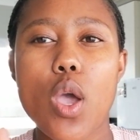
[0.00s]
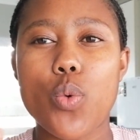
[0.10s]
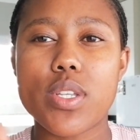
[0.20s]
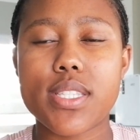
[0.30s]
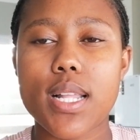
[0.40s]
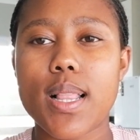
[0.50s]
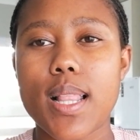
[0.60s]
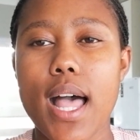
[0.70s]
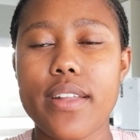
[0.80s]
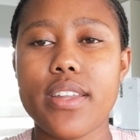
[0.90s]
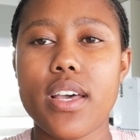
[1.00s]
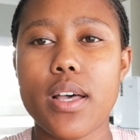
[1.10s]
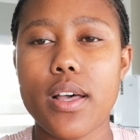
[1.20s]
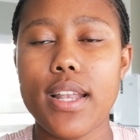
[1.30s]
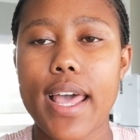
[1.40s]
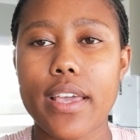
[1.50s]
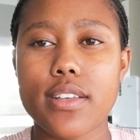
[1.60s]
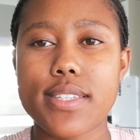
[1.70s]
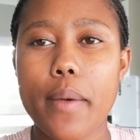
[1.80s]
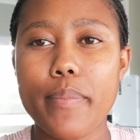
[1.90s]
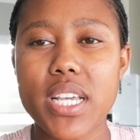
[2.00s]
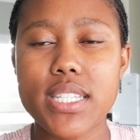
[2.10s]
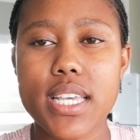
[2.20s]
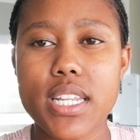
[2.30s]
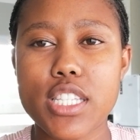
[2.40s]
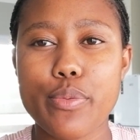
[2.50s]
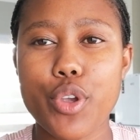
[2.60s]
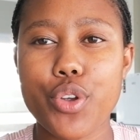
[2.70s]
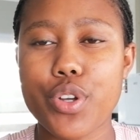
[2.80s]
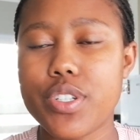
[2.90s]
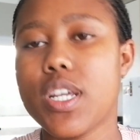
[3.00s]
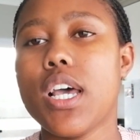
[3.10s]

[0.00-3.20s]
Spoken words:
we're still under like some maintenance period